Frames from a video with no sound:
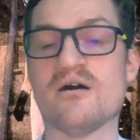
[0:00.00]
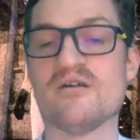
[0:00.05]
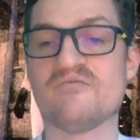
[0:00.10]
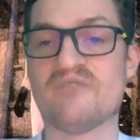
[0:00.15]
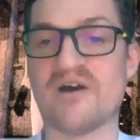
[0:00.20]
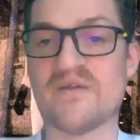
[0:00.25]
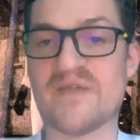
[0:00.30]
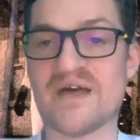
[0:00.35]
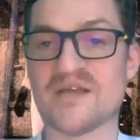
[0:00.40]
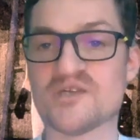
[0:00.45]

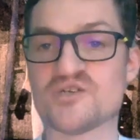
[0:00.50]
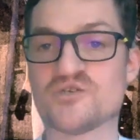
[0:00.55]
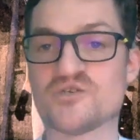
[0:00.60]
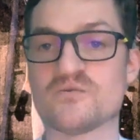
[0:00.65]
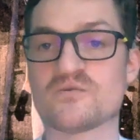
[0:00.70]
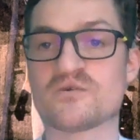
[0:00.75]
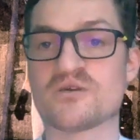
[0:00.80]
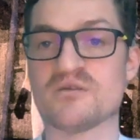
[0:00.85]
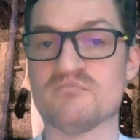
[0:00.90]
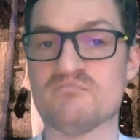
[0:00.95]

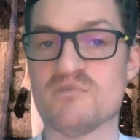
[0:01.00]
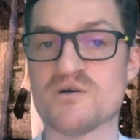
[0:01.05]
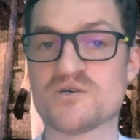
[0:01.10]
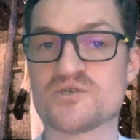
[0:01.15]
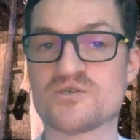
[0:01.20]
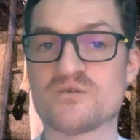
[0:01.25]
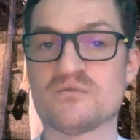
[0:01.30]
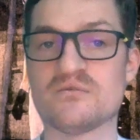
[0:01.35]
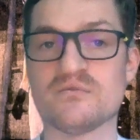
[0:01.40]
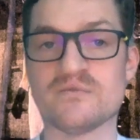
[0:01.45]
Financial,
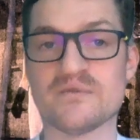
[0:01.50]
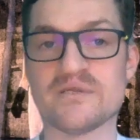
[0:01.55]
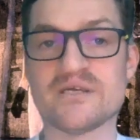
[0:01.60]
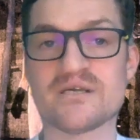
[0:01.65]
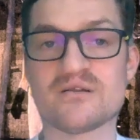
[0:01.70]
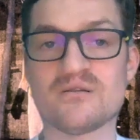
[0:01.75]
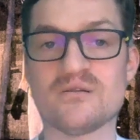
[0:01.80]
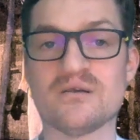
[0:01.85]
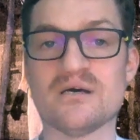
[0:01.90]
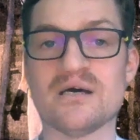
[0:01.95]
commercial,
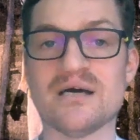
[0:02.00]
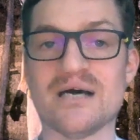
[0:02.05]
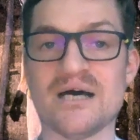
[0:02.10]
legal,